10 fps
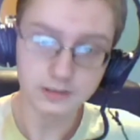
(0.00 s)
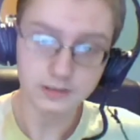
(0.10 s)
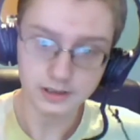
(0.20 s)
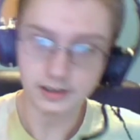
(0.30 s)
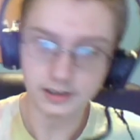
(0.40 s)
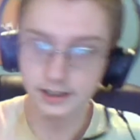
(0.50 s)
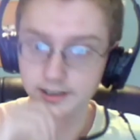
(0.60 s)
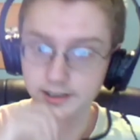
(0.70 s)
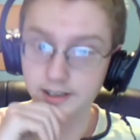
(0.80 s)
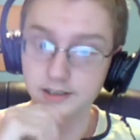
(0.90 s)
Like,
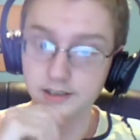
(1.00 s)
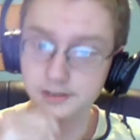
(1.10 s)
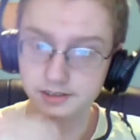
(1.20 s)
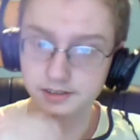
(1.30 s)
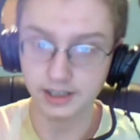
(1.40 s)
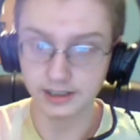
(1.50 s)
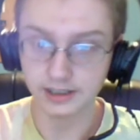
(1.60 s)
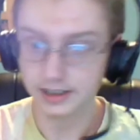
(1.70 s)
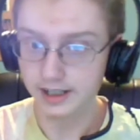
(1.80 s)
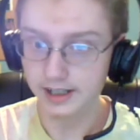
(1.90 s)
just say,
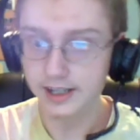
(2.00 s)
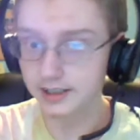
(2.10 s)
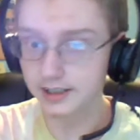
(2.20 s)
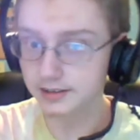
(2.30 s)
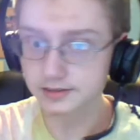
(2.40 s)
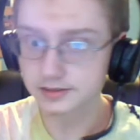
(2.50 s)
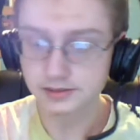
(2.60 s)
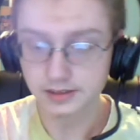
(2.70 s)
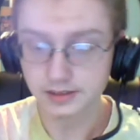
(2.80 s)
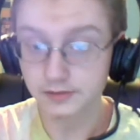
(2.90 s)
hey, there's a
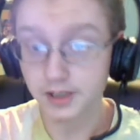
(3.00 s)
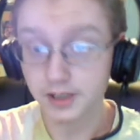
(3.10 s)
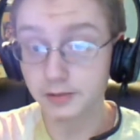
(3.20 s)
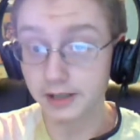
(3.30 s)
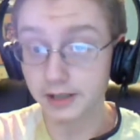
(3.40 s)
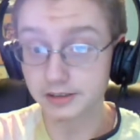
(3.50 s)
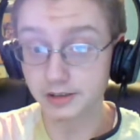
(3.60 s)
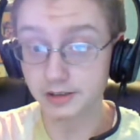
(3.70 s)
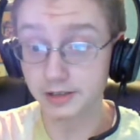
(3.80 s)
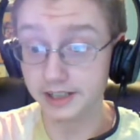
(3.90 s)
video about this
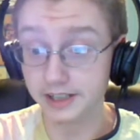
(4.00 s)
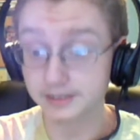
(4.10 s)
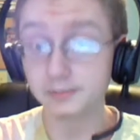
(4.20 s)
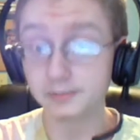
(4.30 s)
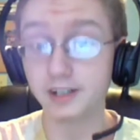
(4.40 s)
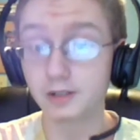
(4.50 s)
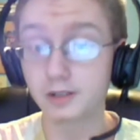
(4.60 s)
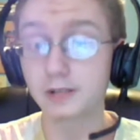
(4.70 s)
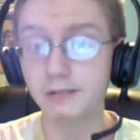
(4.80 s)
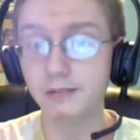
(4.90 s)
already. Somebody already
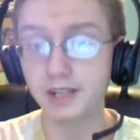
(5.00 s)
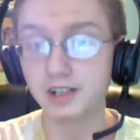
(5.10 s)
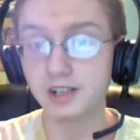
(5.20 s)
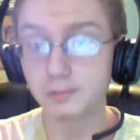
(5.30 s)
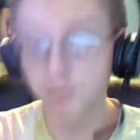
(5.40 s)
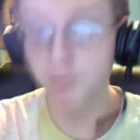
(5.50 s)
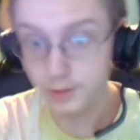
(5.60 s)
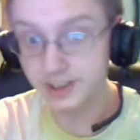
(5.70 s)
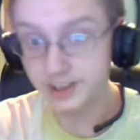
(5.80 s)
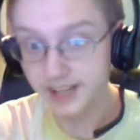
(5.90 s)
made a broken
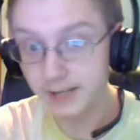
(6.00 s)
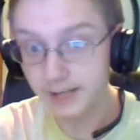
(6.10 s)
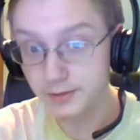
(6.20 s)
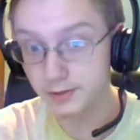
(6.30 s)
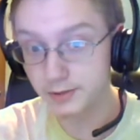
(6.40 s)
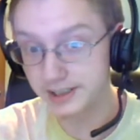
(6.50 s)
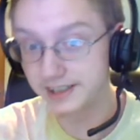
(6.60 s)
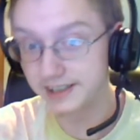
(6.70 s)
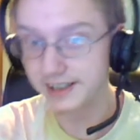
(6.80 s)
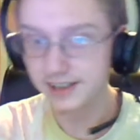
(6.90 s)
combo with it,
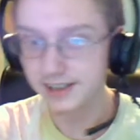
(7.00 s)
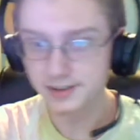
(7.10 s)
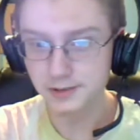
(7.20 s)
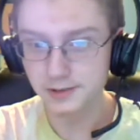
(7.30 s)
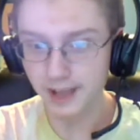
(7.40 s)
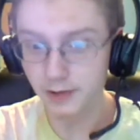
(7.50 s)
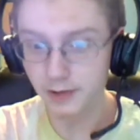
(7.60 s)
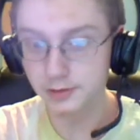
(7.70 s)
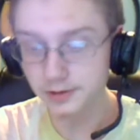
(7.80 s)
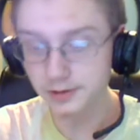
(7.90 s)
showing how
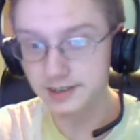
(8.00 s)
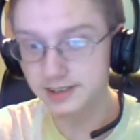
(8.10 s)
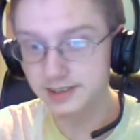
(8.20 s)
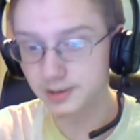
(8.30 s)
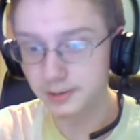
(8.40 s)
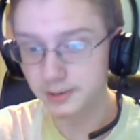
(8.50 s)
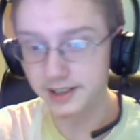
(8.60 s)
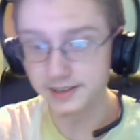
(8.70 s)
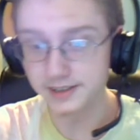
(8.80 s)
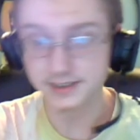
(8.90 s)
good this already is.
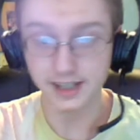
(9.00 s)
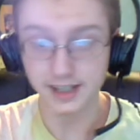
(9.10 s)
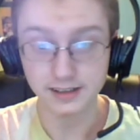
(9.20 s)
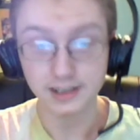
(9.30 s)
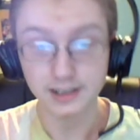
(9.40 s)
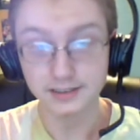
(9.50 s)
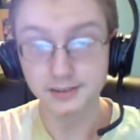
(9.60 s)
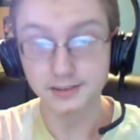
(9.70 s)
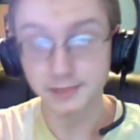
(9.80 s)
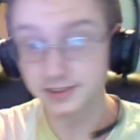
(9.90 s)
Let's hope
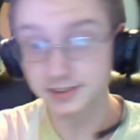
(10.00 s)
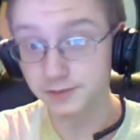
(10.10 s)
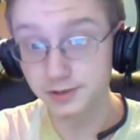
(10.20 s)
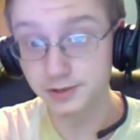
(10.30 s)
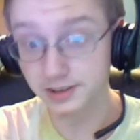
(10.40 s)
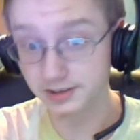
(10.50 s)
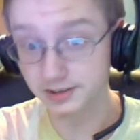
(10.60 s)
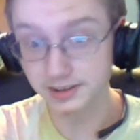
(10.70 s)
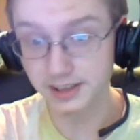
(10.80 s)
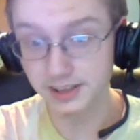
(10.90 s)
Instant Fusion doesn't get
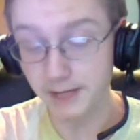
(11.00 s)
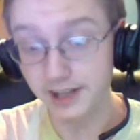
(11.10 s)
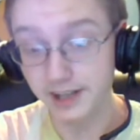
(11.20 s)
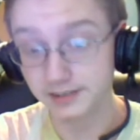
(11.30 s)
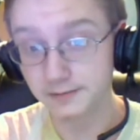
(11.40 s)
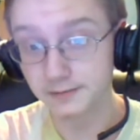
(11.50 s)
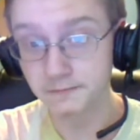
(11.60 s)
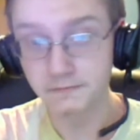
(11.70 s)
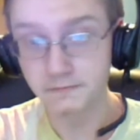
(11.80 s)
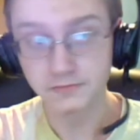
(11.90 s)
banned.
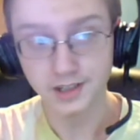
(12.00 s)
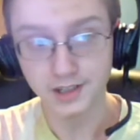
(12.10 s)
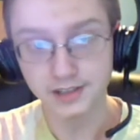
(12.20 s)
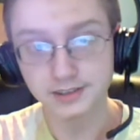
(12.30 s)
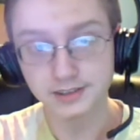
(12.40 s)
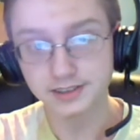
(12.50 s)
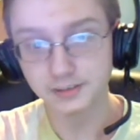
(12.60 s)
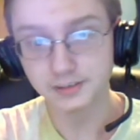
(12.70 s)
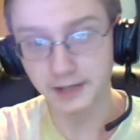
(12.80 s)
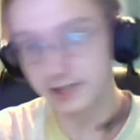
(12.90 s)
Hell, this thing
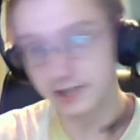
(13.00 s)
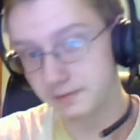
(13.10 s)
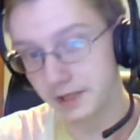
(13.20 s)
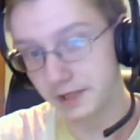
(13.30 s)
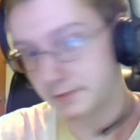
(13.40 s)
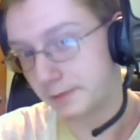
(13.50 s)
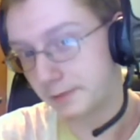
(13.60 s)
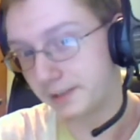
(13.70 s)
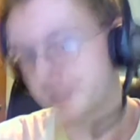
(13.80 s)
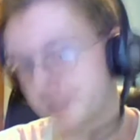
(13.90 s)
actually might replace
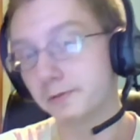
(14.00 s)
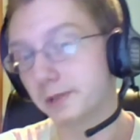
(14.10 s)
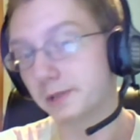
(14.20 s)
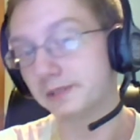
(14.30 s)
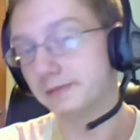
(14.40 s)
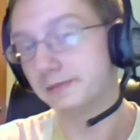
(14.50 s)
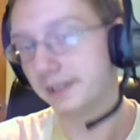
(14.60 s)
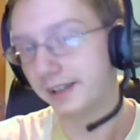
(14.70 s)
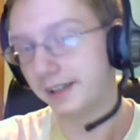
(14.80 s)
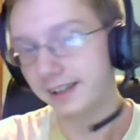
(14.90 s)
Norden
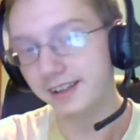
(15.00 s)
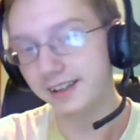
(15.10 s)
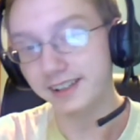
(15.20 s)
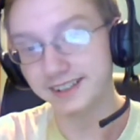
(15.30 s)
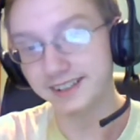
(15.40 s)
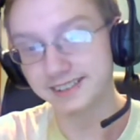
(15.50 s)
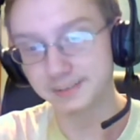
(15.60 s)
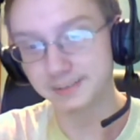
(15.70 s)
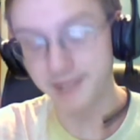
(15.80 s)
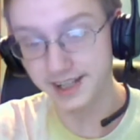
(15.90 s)
in some
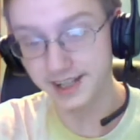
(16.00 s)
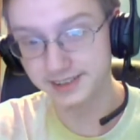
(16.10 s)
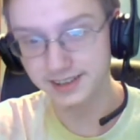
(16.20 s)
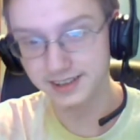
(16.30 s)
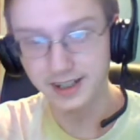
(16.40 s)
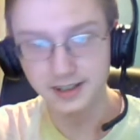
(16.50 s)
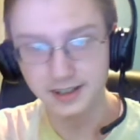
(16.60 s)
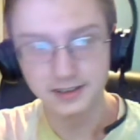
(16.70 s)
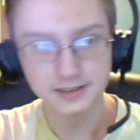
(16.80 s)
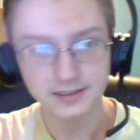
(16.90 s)
decks.
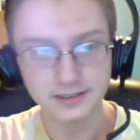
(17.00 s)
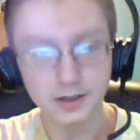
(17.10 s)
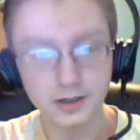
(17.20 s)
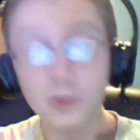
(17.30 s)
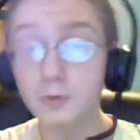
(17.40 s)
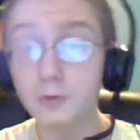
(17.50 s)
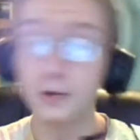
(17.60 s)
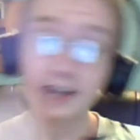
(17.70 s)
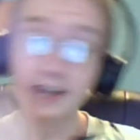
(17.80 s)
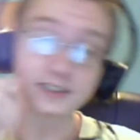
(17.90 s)
Oh, I just
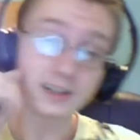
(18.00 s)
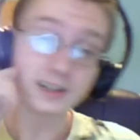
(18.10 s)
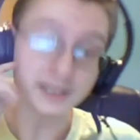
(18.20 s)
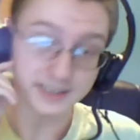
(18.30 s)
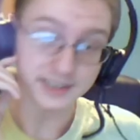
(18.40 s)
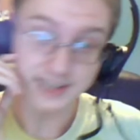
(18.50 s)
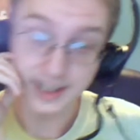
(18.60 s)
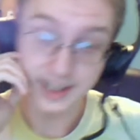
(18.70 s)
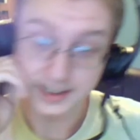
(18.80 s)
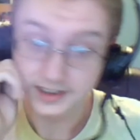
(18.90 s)
thought about this. How
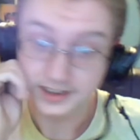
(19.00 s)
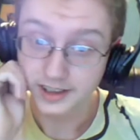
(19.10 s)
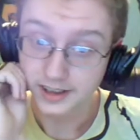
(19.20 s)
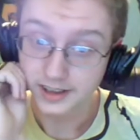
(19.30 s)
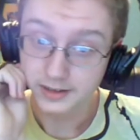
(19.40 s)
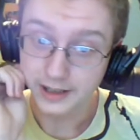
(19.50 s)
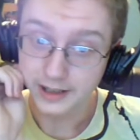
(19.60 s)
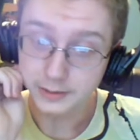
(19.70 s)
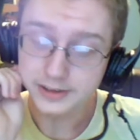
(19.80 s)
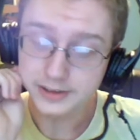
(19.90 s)
would this
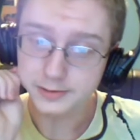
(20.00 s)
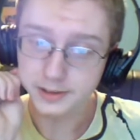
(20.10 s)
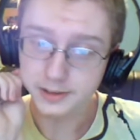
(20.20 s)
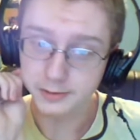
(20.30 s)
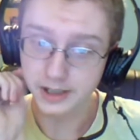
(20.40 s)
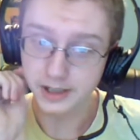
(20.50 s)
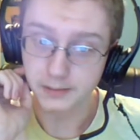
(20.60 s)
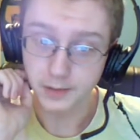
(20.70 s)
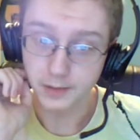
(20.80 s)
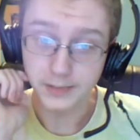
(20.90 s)
work with
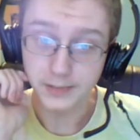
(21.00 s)
Mermail?